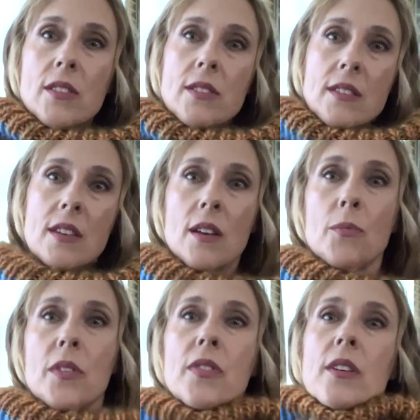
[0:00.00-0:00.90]
is it
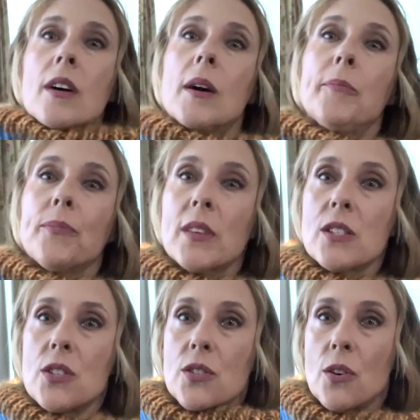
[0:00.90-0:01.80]
with the
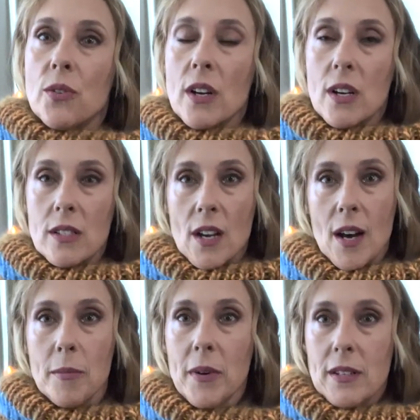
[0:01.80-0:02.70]
Sedona on
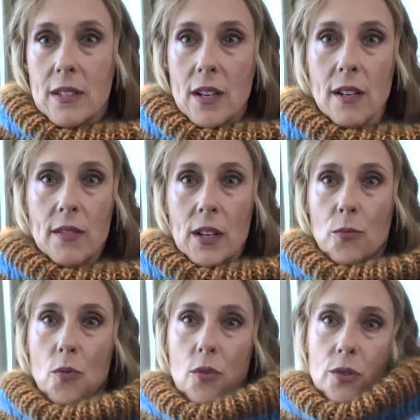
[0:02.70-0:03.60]
top, and it's kind of like
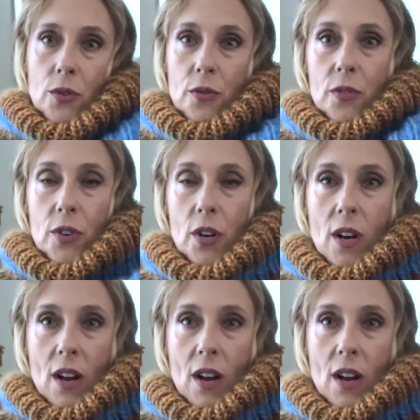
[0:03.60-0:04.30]
rolled over.